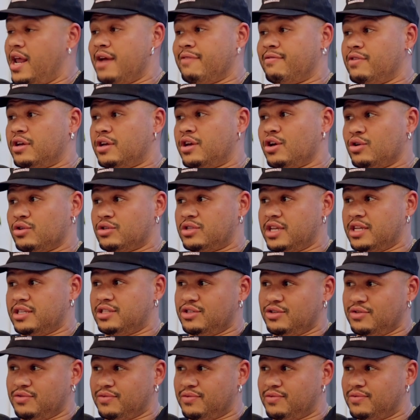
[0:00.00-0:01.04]
every coach
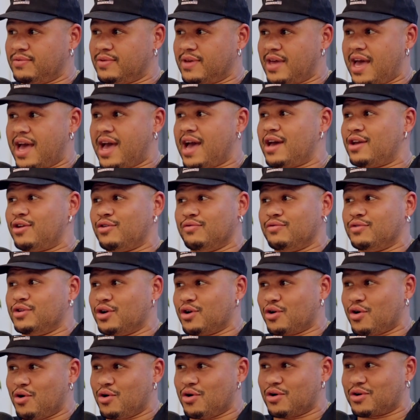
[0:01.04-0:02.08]
that you've had over your whole